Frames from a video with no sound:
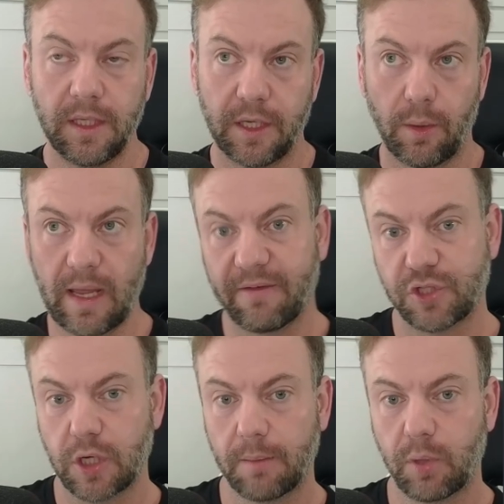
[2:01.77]
F#
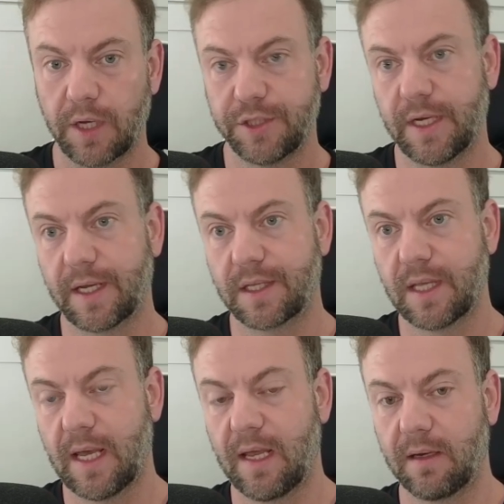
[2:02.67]
projects
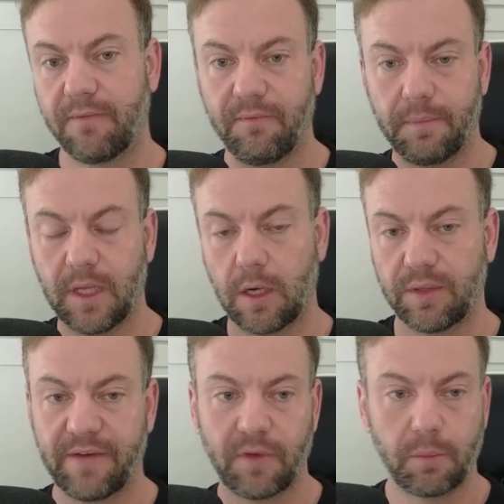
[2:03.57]
and,
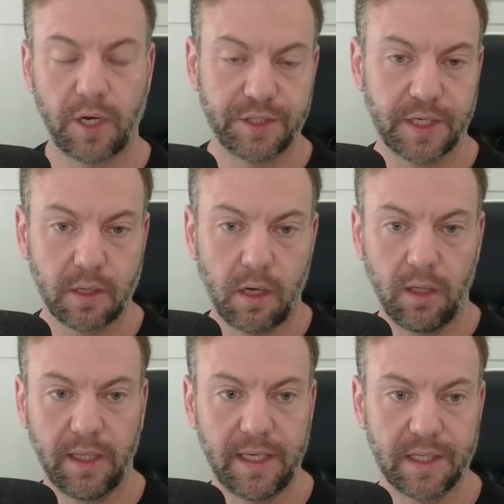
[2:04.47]
different projects all
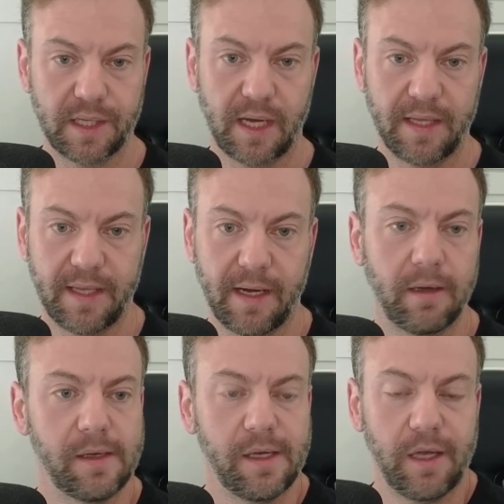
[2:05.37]
inside there,
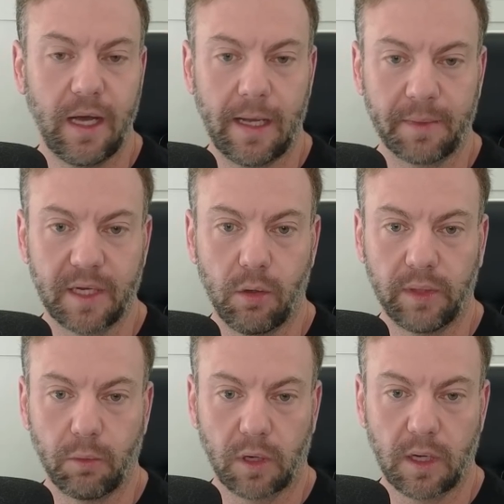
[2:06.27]
can only
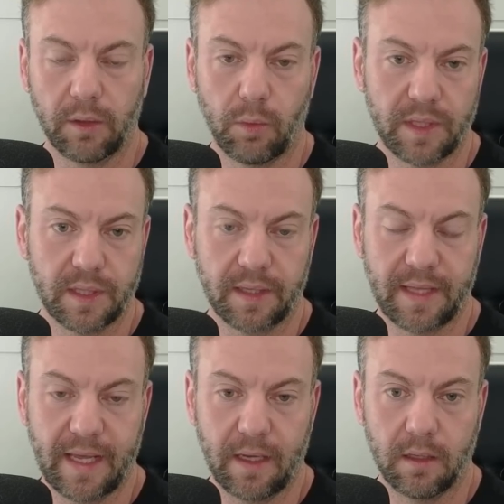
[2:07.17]
work on the ones that
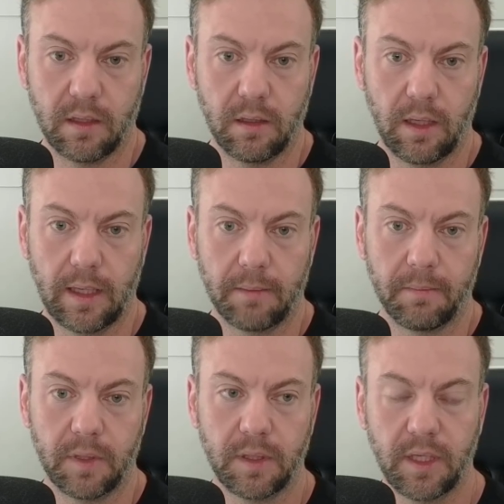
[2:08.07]
they
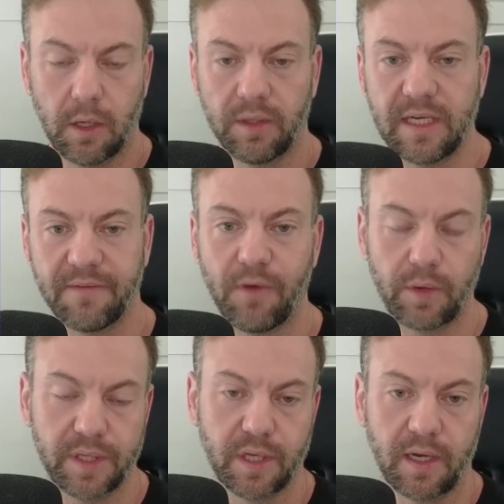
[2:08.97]
need to
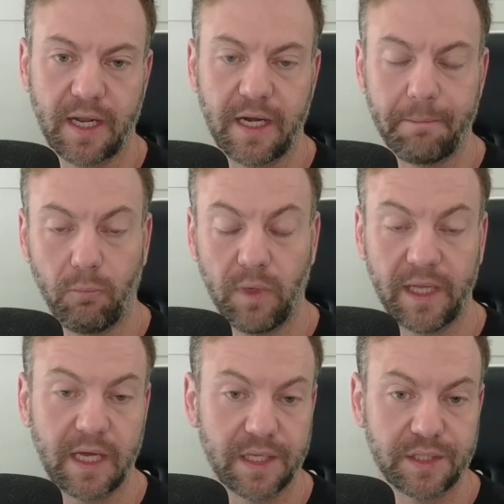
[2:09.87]
focus on, and it really
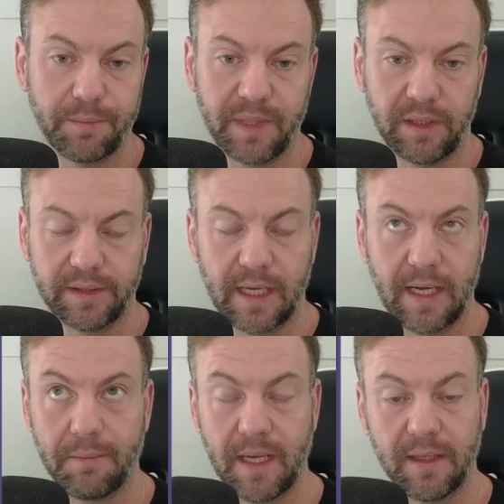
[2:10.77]
cuts the build
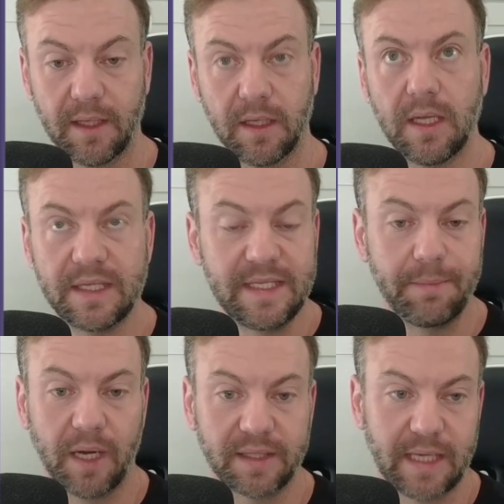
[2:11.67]
time and the
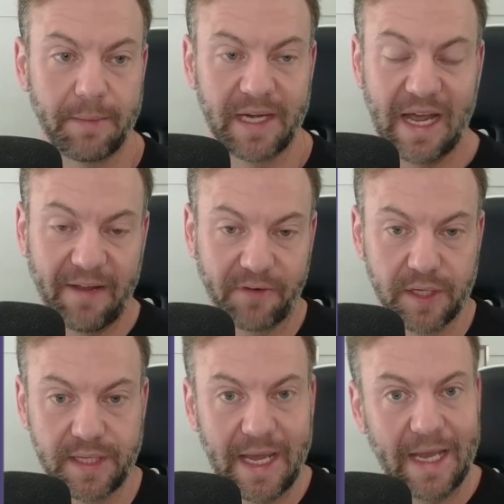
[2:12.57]
debug time in half,
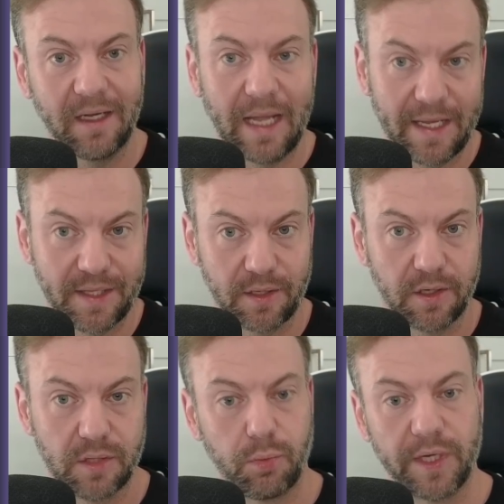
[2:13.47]
because the
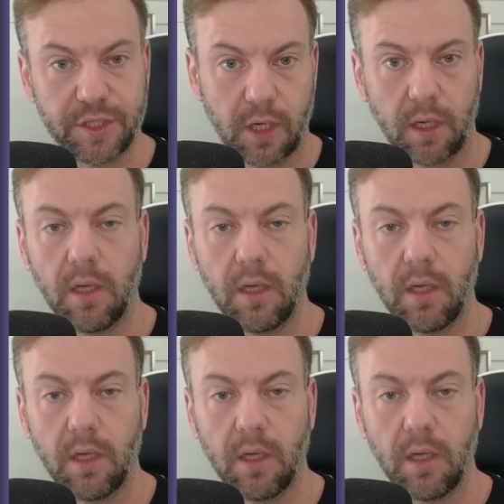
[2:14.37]
analyzers, which are,